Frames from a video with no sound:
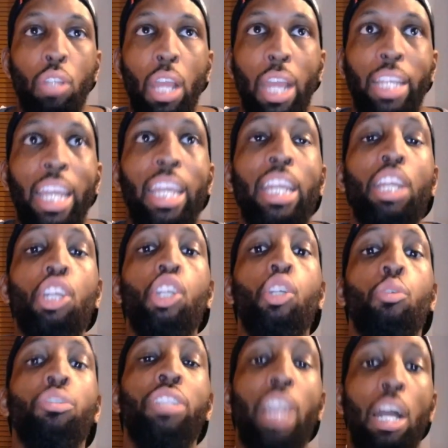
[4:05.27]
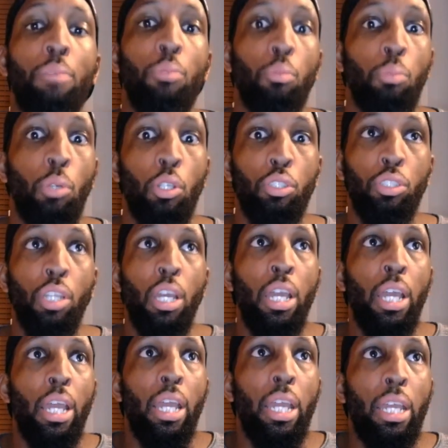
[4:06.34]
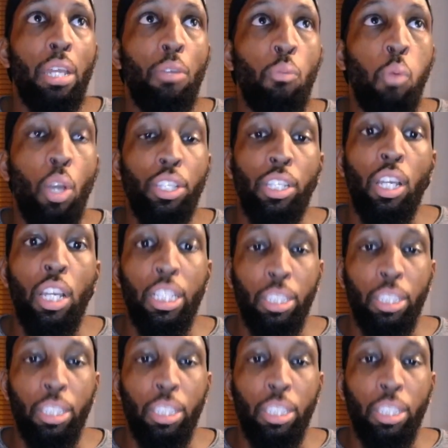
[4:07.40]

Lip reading: taking a huge gamble, because worst case